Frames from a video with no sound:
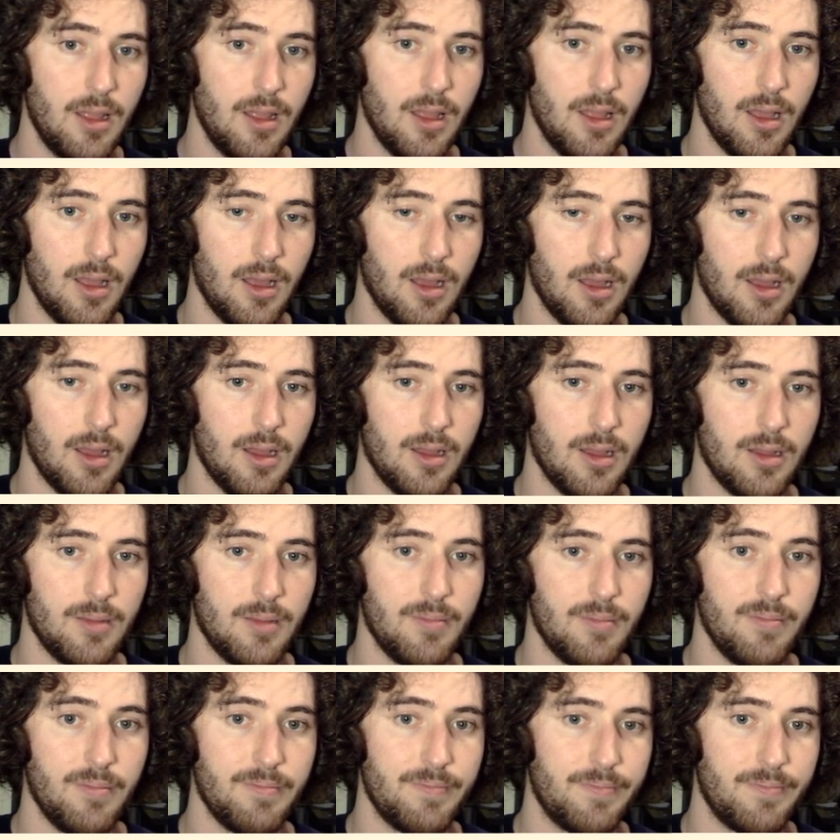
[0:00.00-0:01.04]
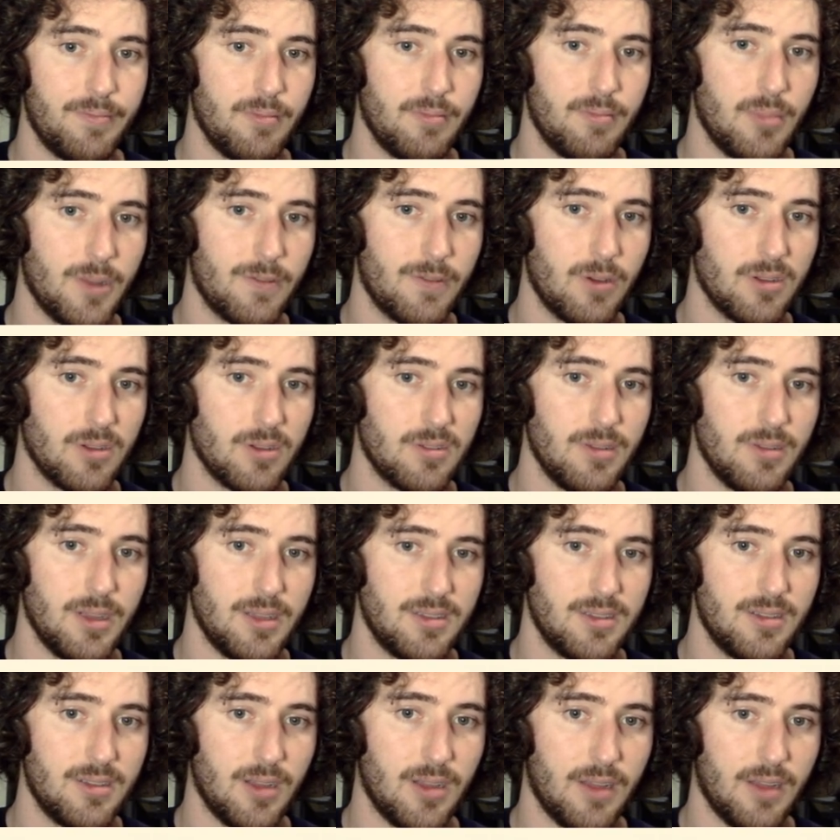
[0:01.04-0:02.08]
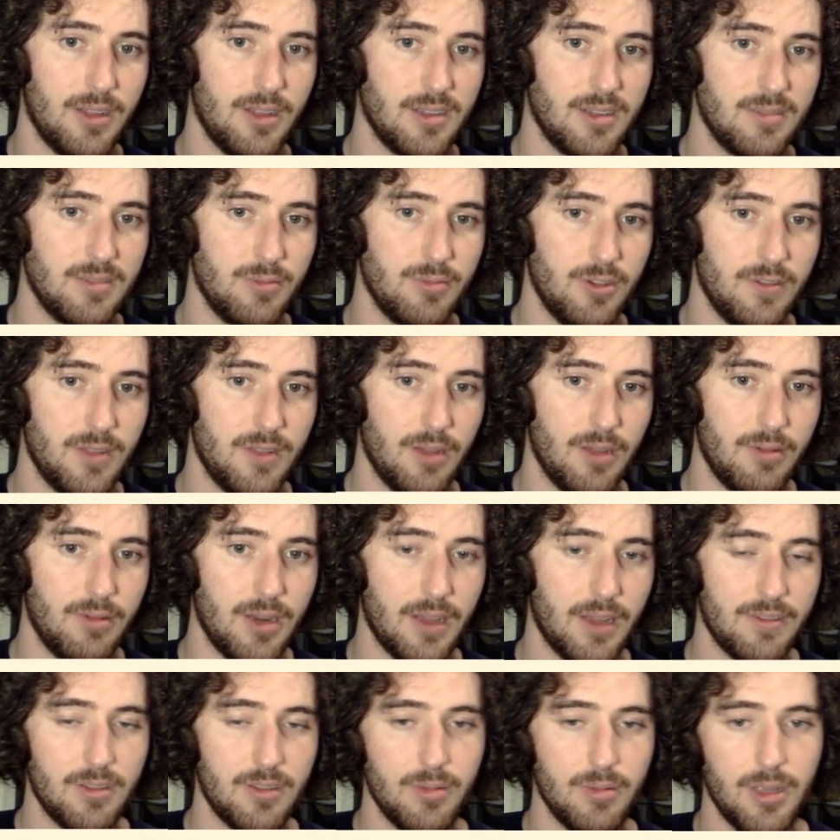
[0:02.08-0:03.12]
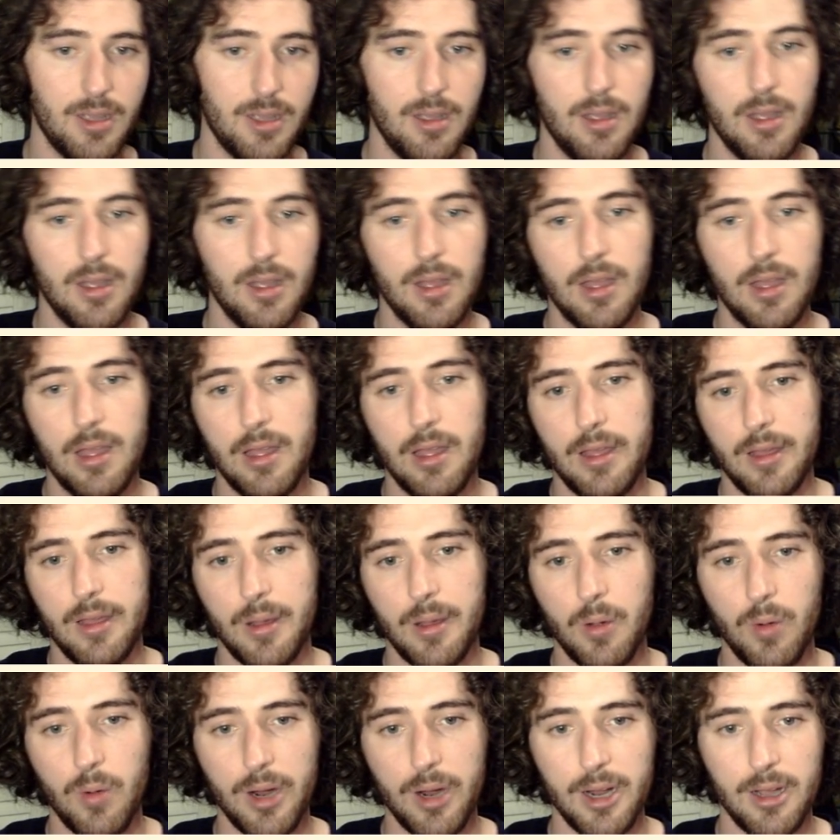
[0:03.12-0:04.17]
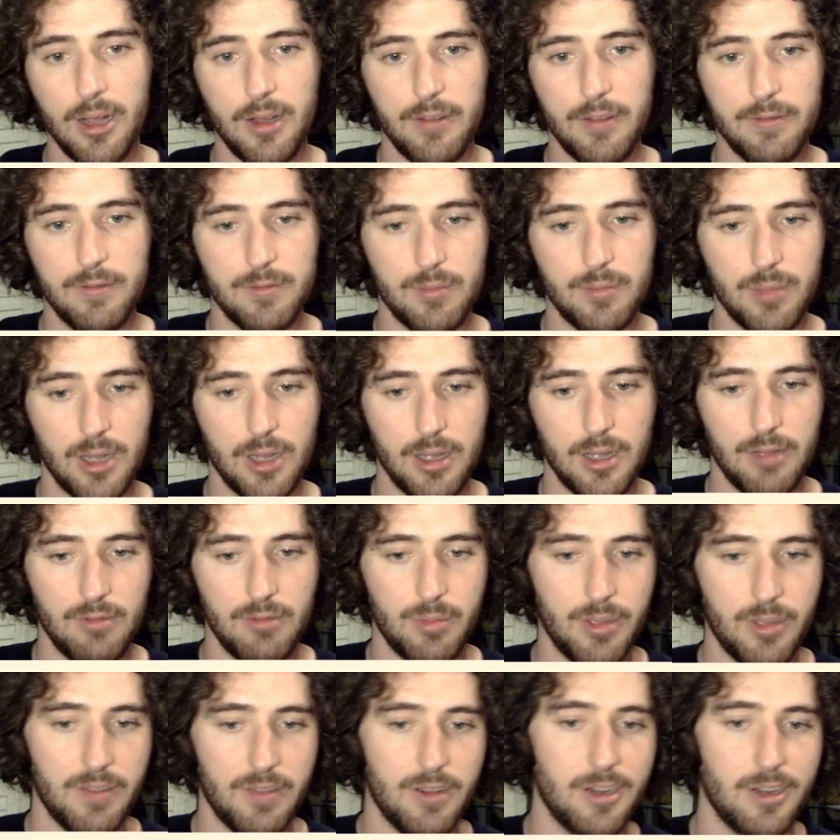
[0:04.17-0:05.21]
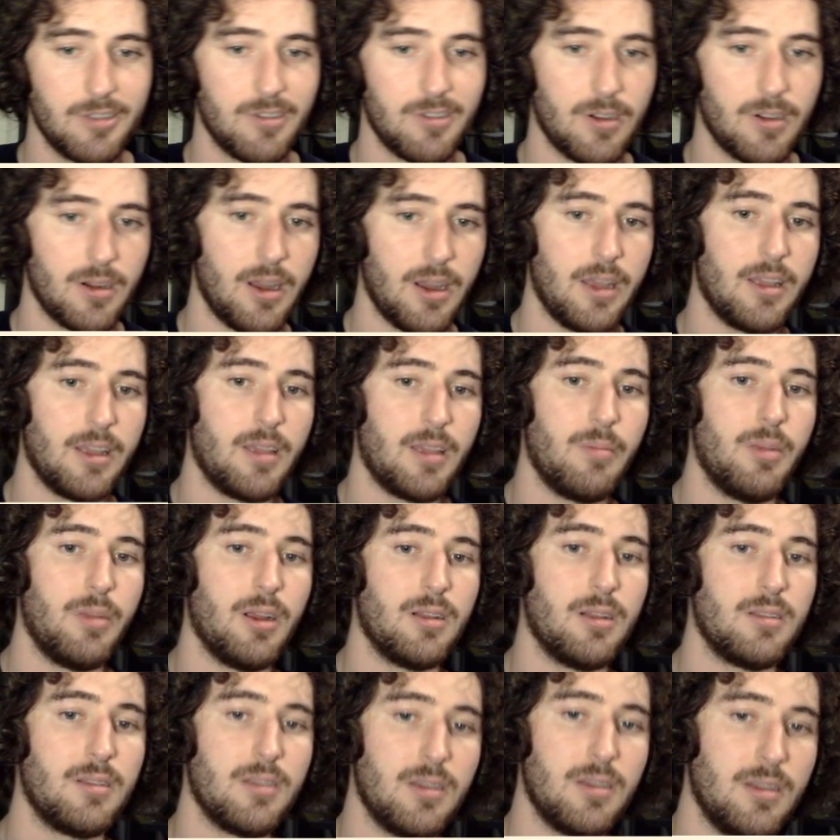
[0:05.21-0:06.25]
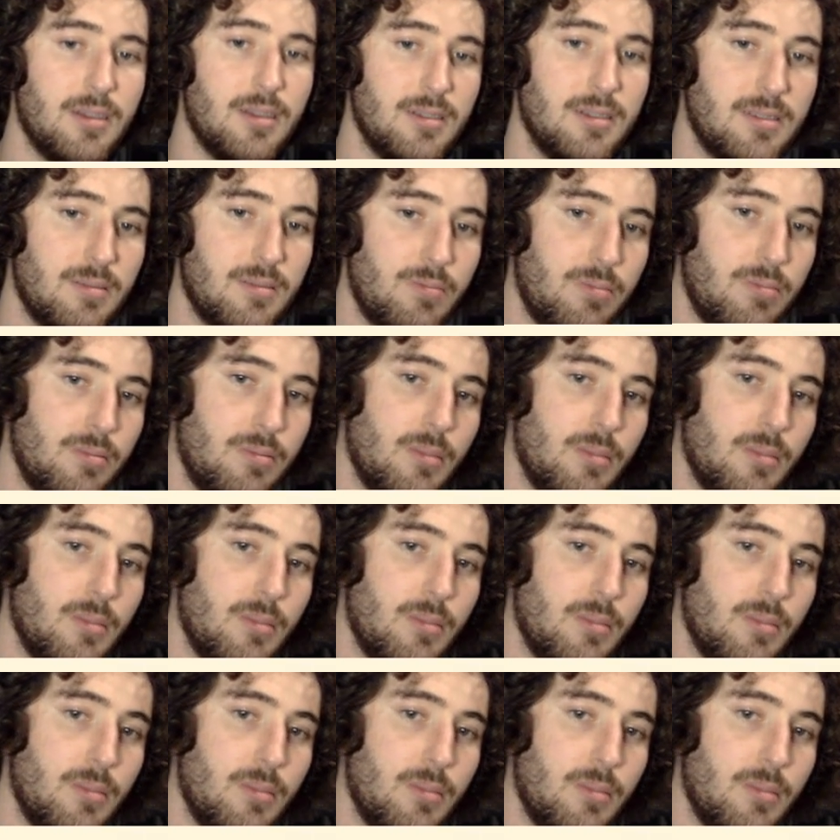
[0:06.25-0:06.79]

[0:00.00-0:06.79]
Of course, we still have this move that we'd have to be aware of, but it would be a very strong knight compared to his